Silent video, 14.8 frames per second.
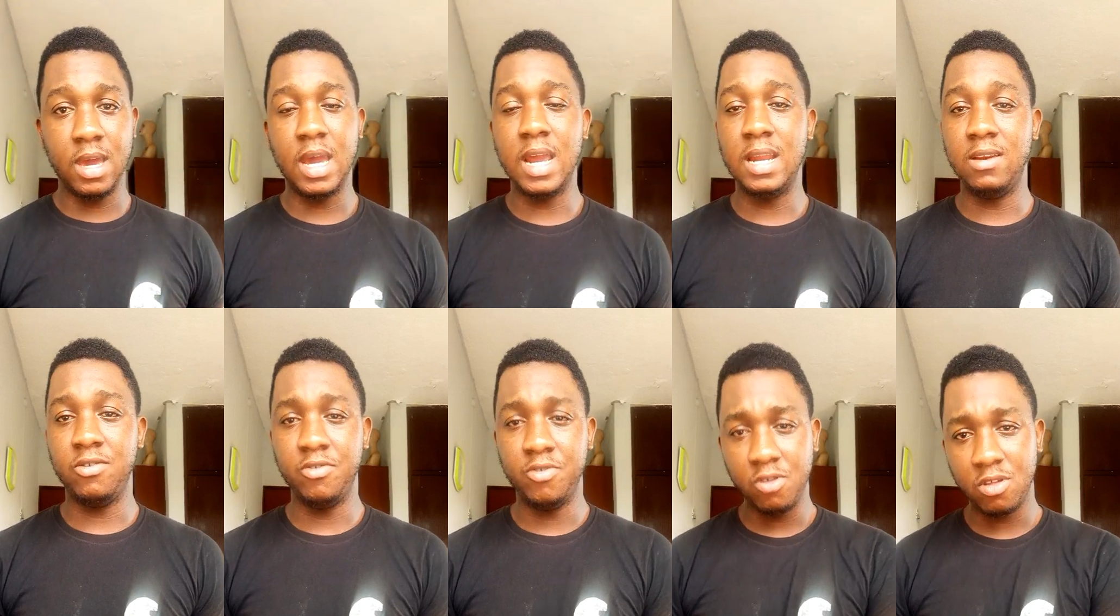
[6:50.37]
And
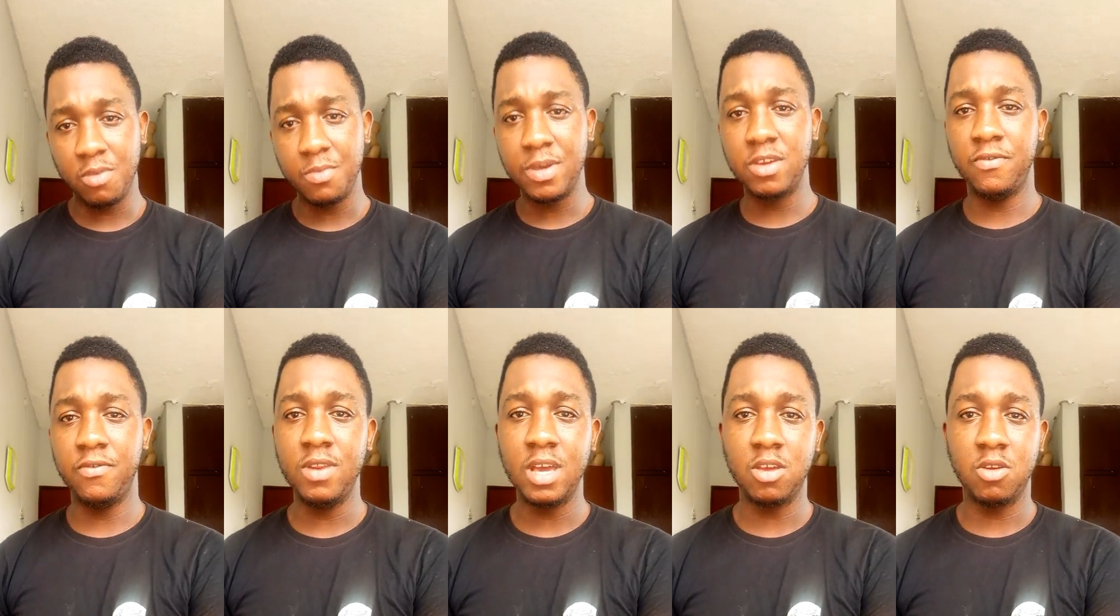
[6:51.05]
to those subjects you
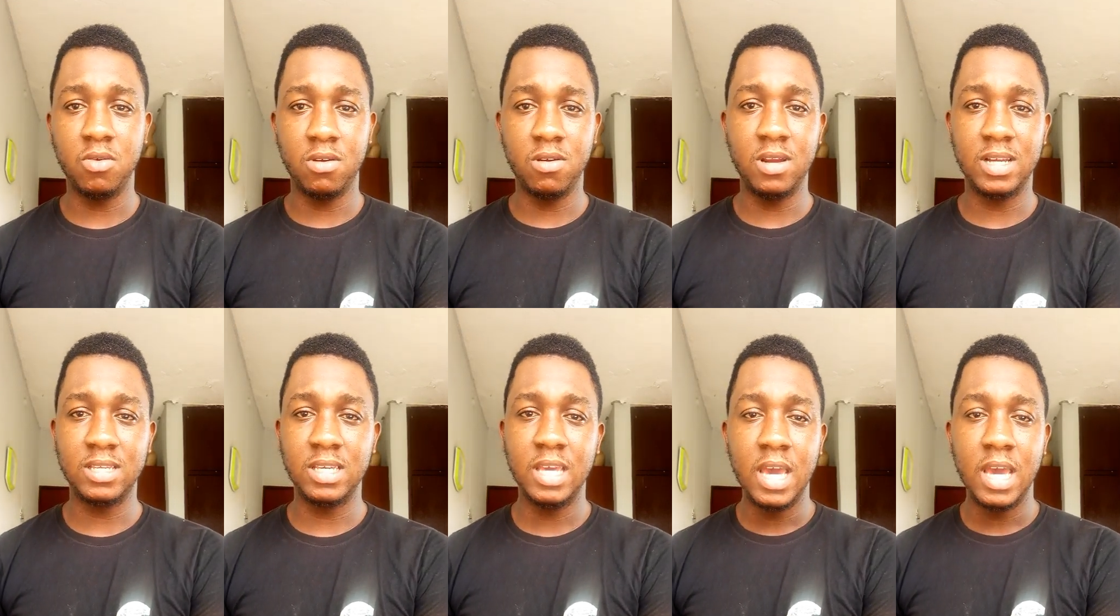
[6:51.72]
feel like you're good at,